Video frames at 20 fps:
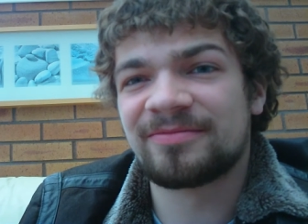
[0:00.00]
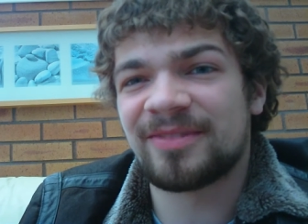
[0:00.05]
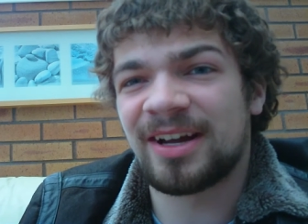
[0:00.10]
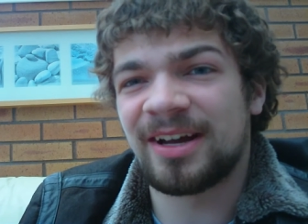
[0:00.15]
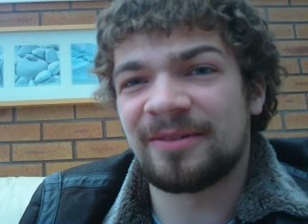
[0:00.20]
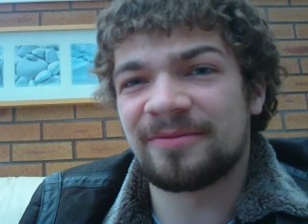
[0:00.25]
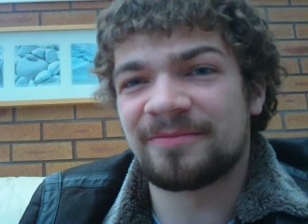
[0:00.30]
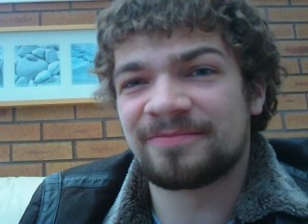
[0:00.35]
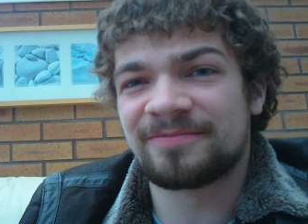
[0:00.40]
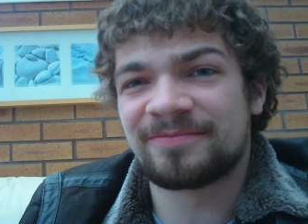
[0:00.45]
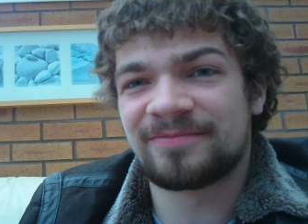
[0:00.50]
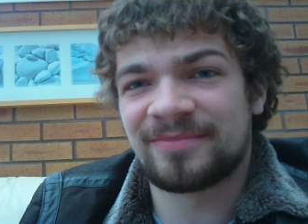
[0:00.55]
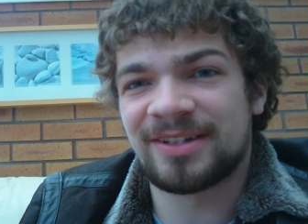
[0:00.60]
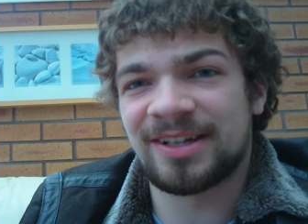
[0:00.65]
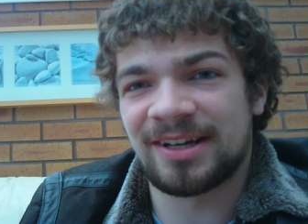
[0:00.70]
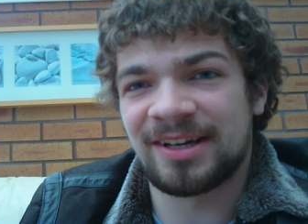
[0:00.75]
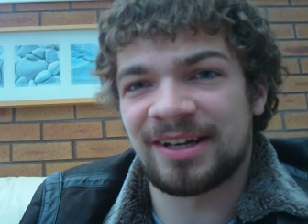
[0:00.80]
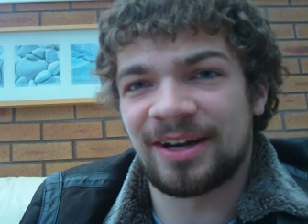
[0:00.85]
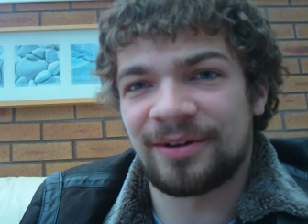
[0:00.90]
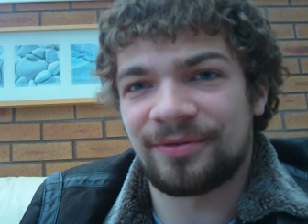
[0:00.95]
I've
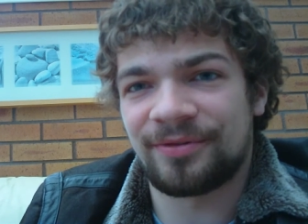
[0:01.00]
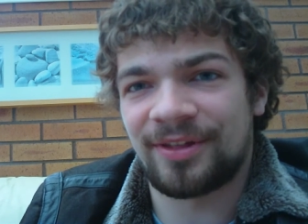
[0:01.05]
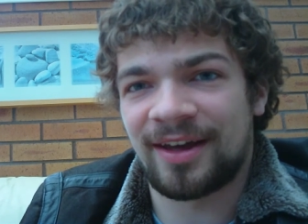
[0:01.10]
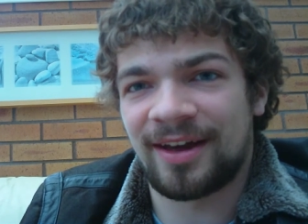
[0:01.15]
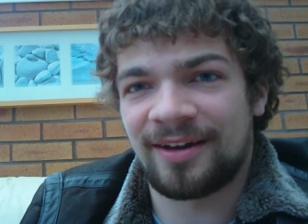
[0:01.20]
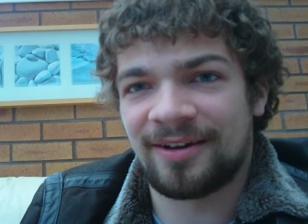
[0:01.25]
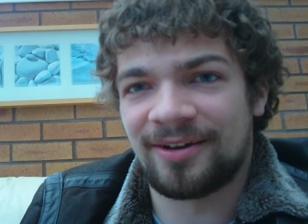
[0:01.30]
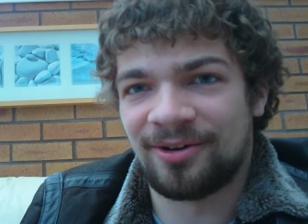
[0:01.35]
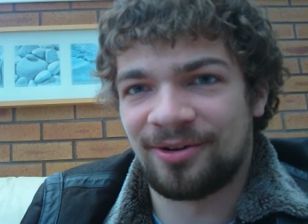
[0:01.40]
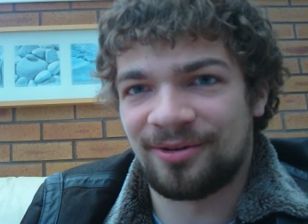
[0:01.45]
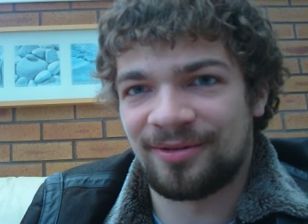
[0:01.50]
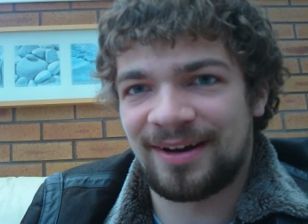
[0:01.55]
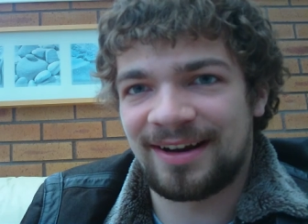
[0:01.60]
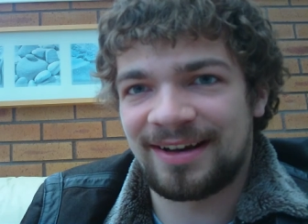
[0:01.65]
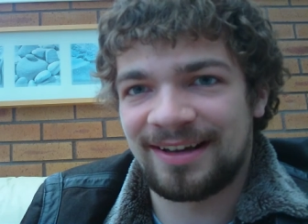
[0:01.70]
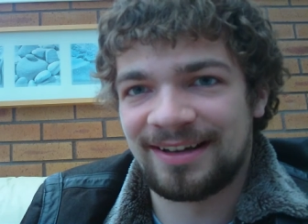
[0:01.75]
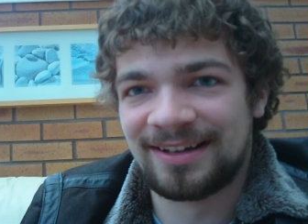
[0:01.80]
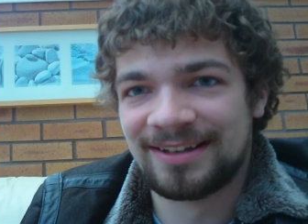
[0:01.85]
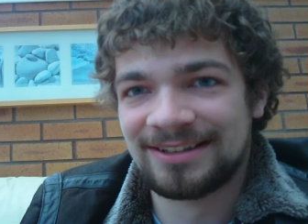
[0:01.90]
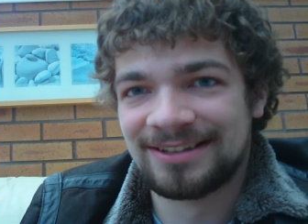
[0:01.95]
done enough of that
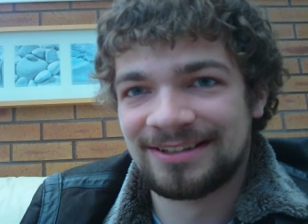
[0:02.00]
already.